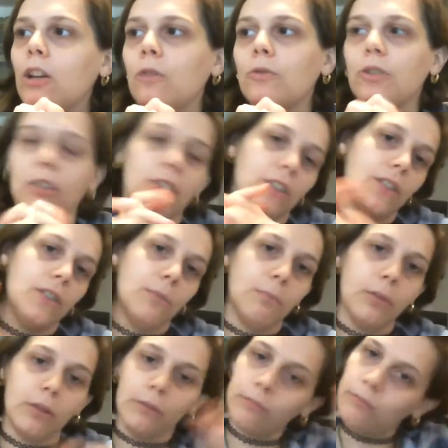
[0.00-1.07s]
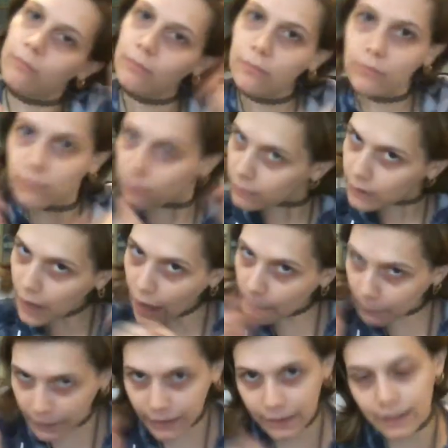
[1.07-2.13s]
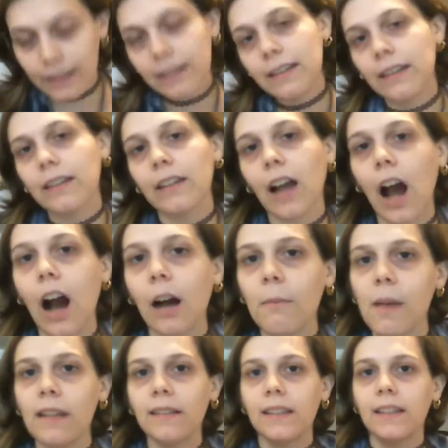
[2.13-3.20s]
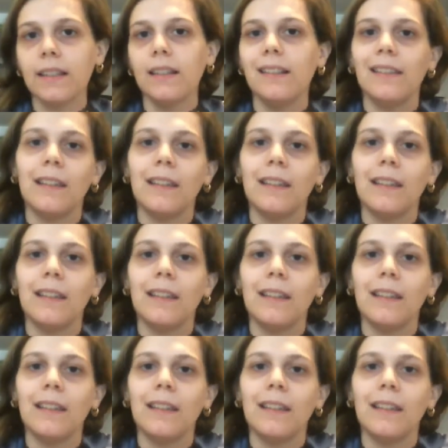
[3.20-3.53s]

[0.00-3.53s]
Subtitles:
just put topics in the comments.